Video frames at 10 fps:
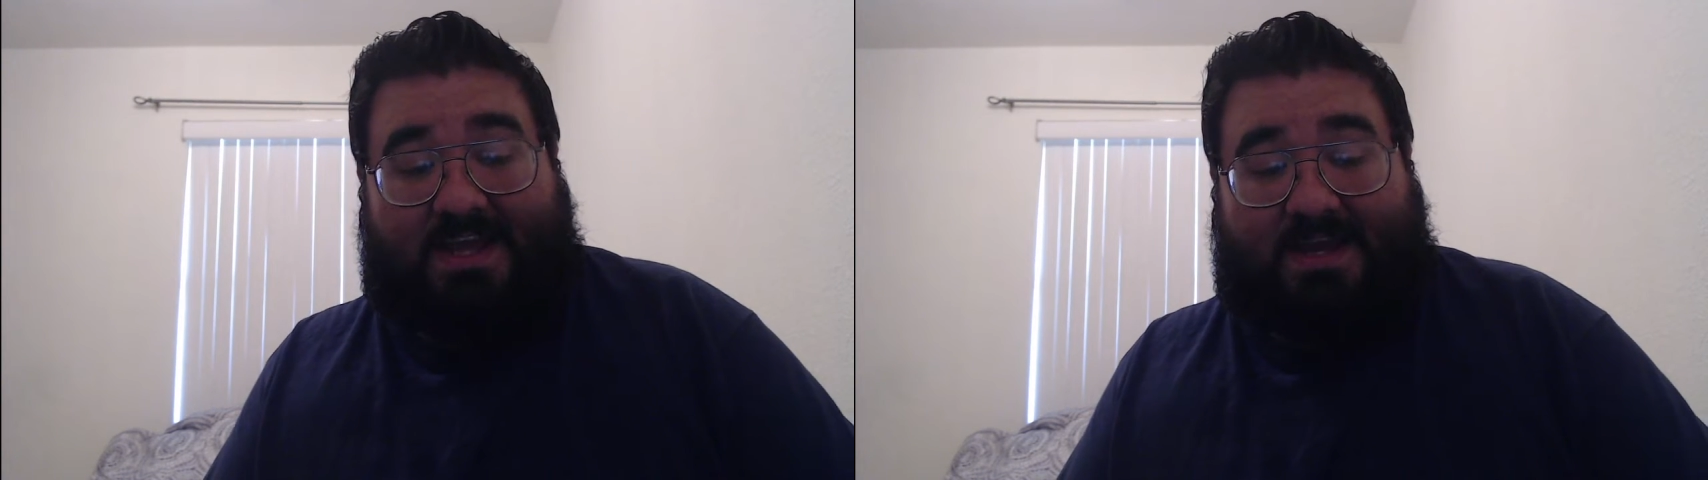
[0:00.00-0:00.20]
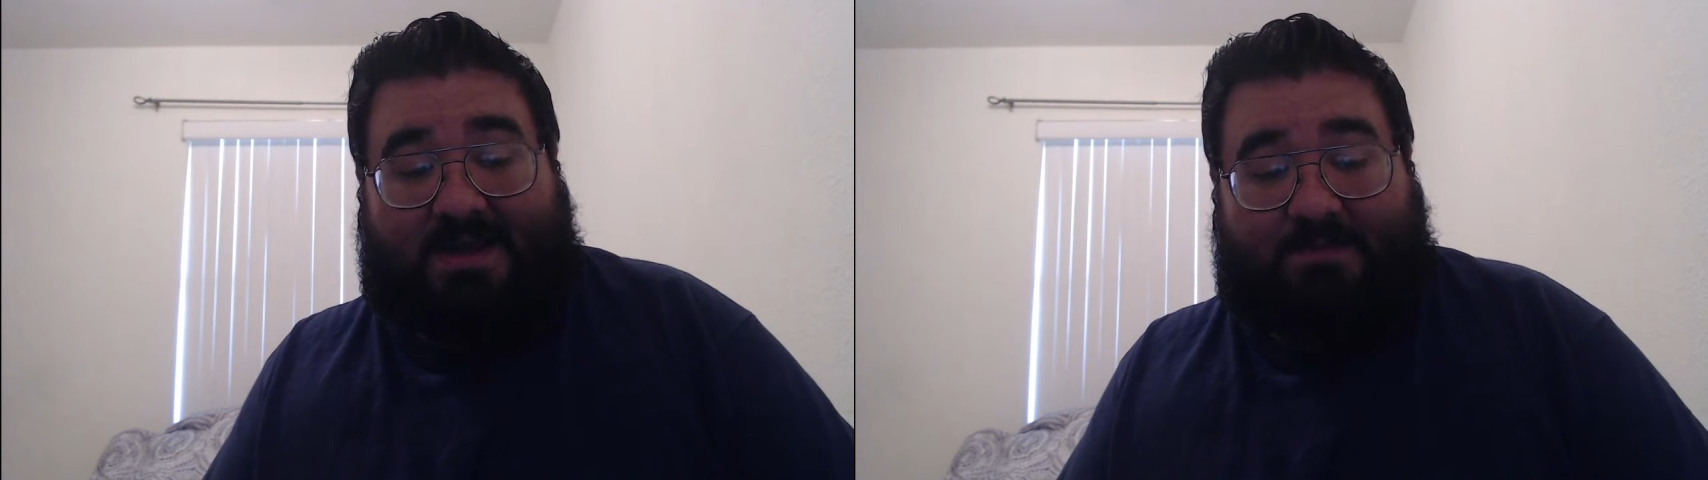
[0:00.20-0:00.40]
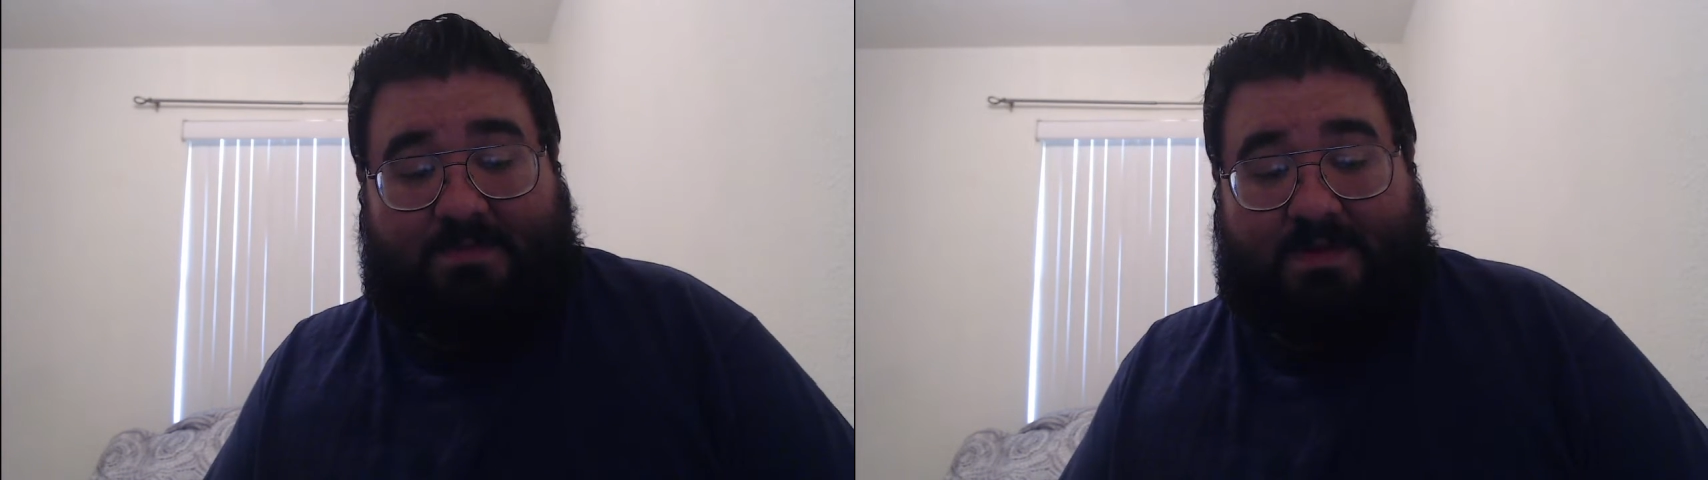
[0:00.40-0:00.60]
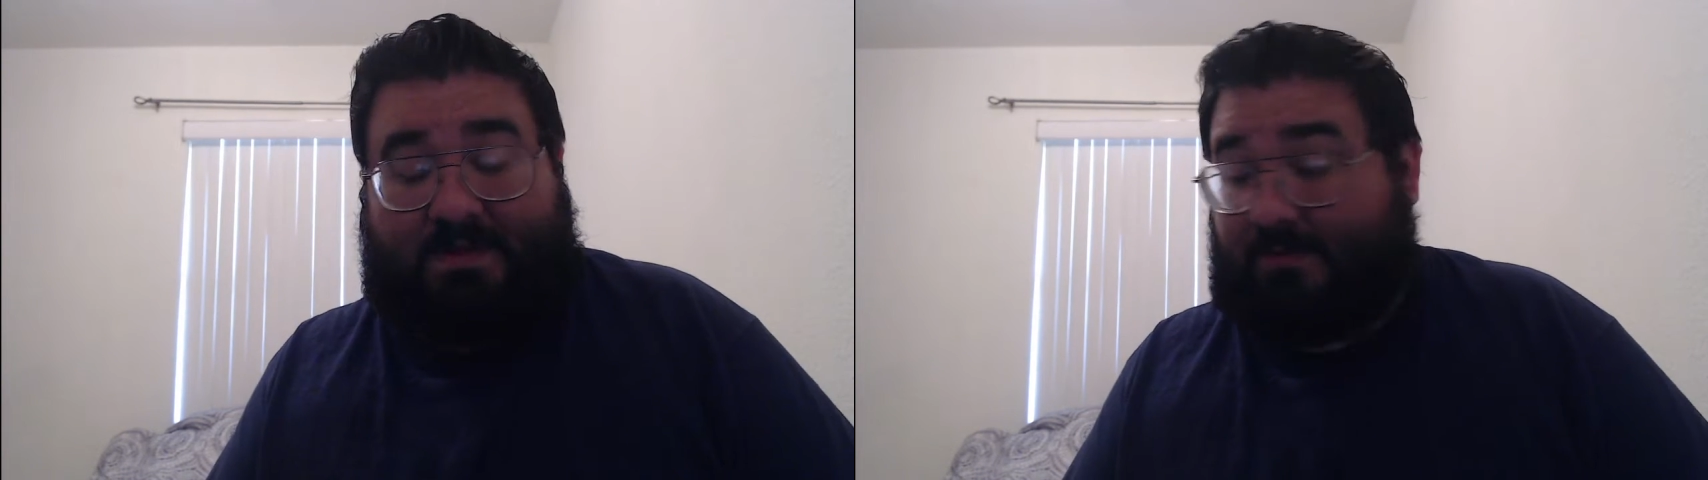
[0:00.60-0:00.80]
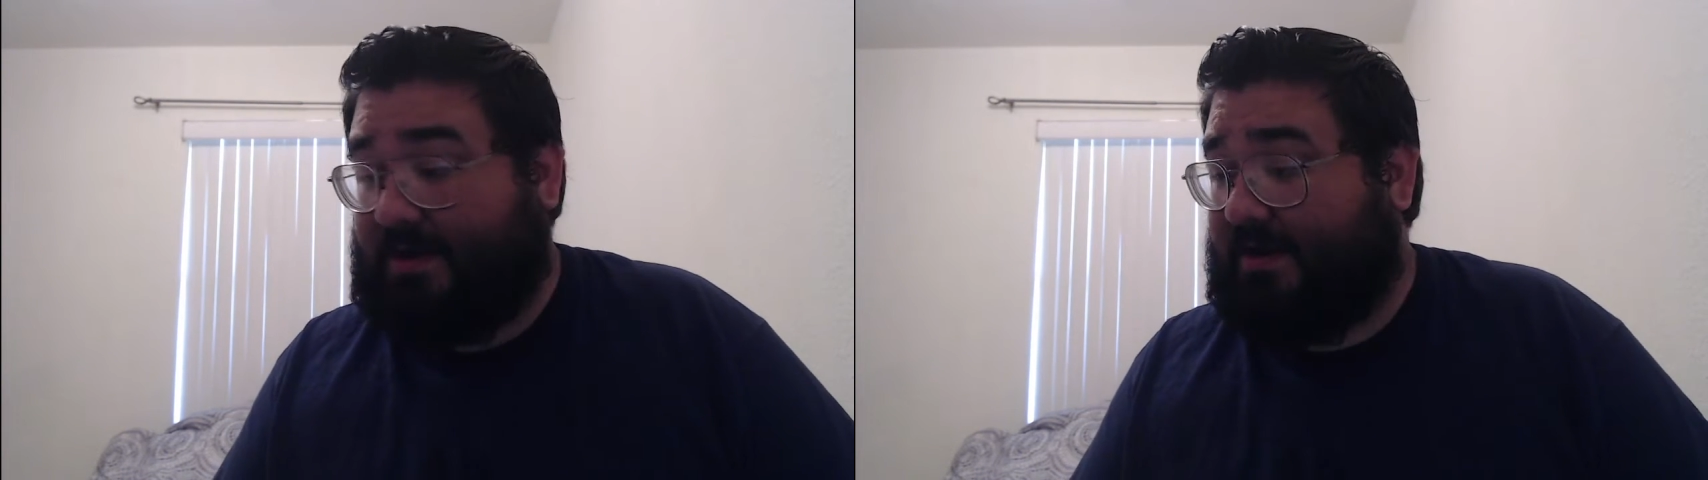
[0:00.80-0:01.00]

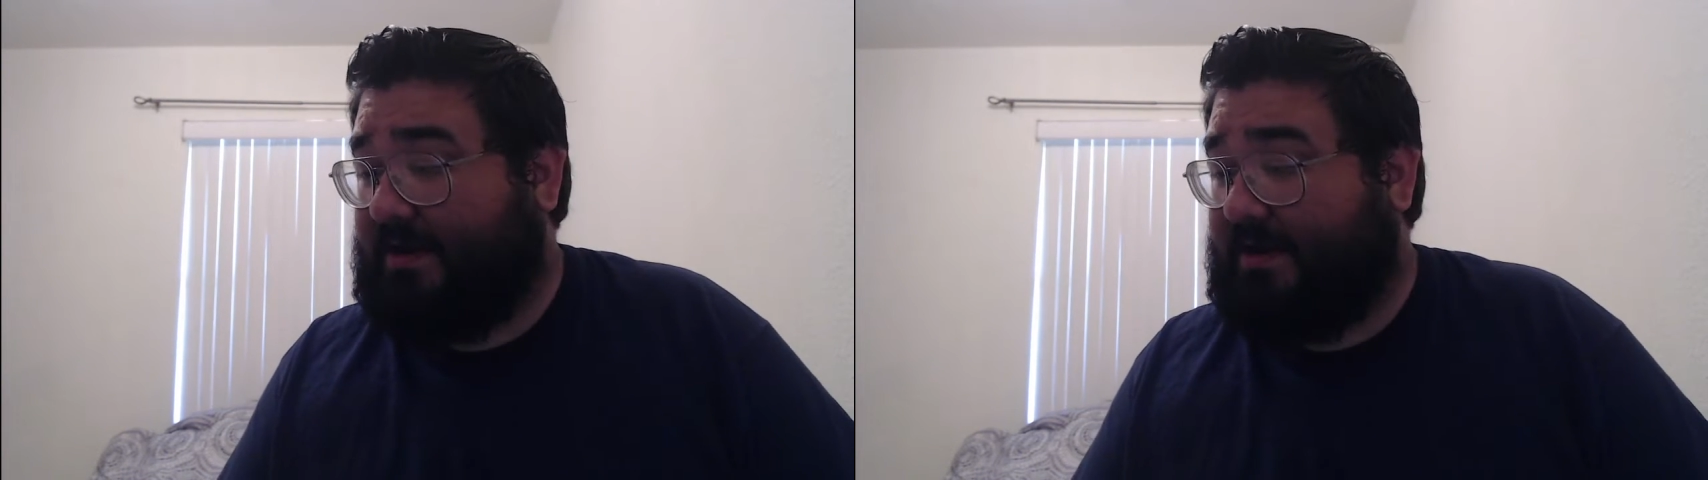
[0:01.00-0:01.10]
Wanted